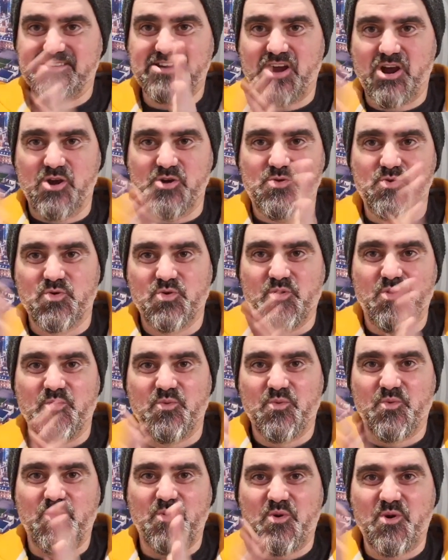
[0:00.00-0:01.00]
so
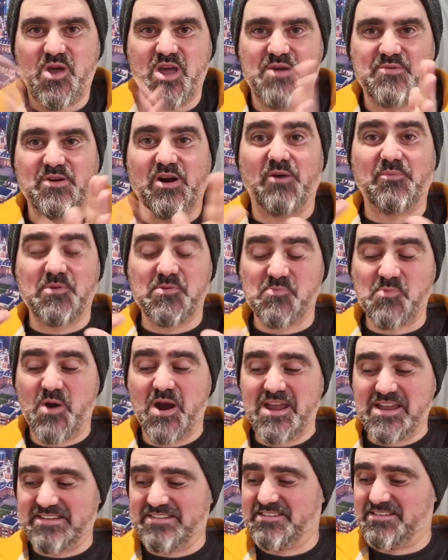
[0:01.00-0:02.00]
here we are. I've been
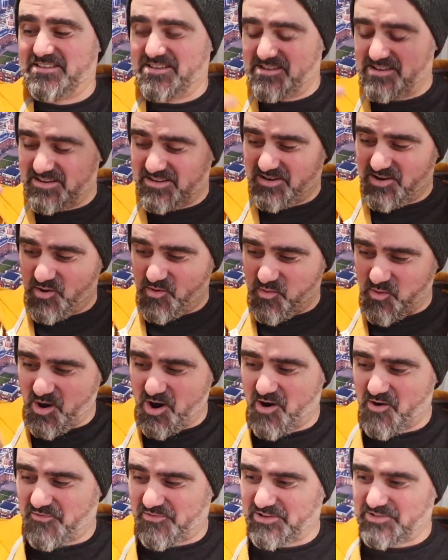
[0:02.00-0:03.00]
waiting a
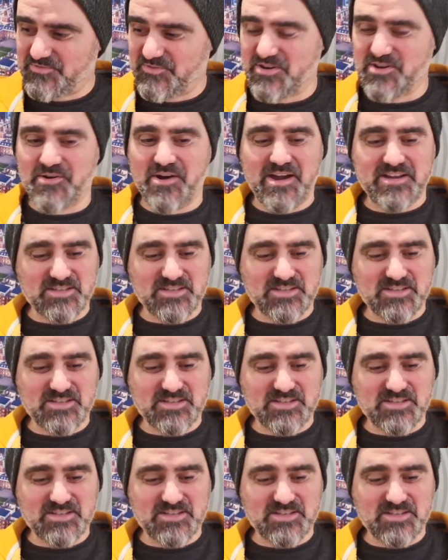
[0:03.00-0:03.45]
while for this video.